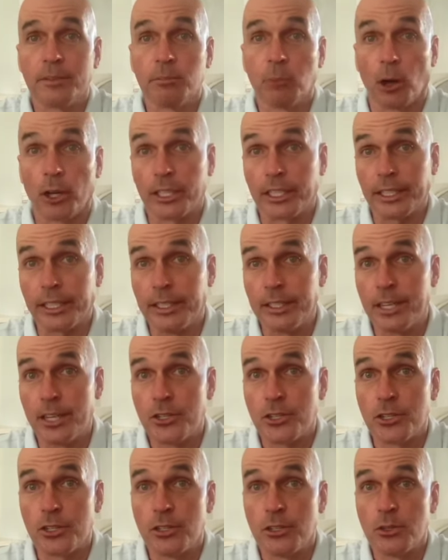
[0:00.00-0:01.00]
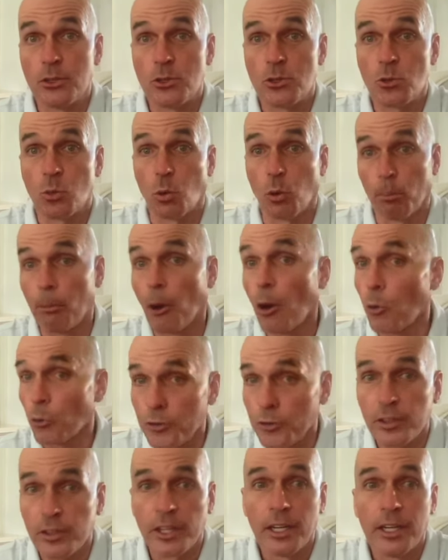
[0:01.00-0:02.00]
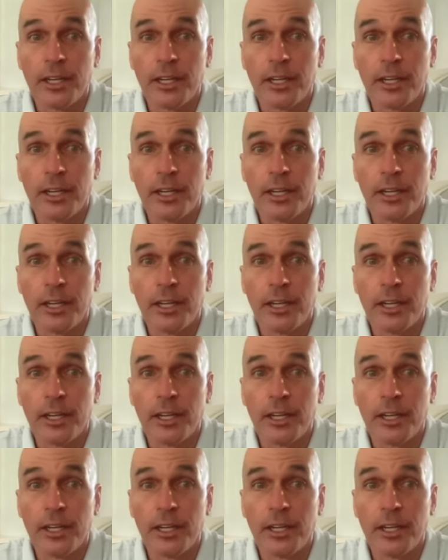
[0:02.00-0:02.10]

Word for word: market conditions, or both.